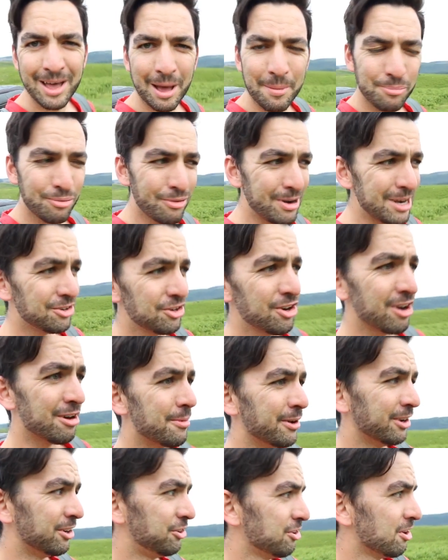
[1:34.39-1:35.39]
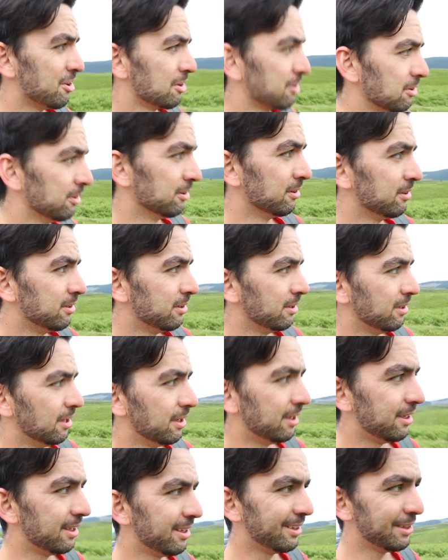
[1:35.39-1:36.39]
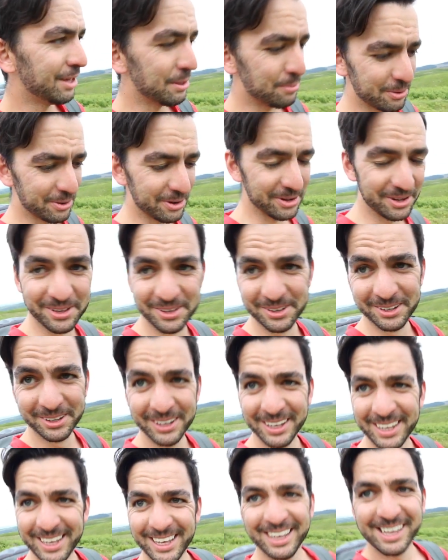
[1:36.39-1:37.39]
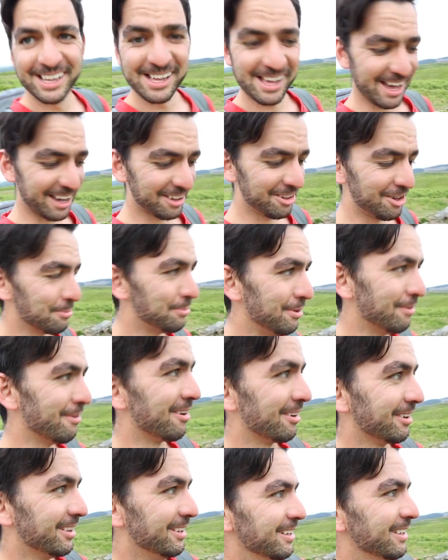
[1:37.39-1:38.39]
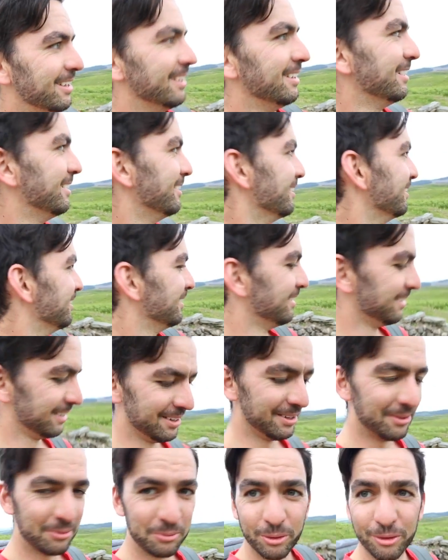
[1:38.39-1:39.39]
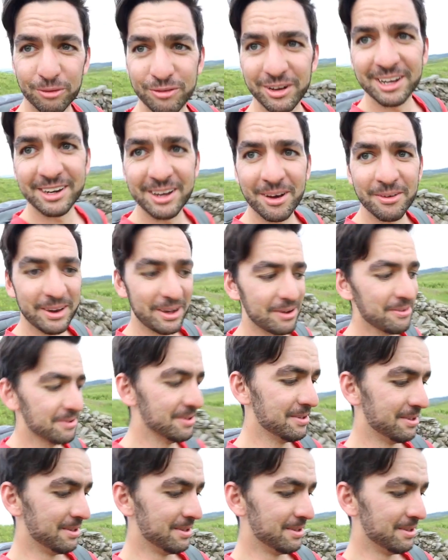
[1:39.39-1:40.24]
I'm pretty sure I'm on a shortcut, but I could be wrong. We'll find out now.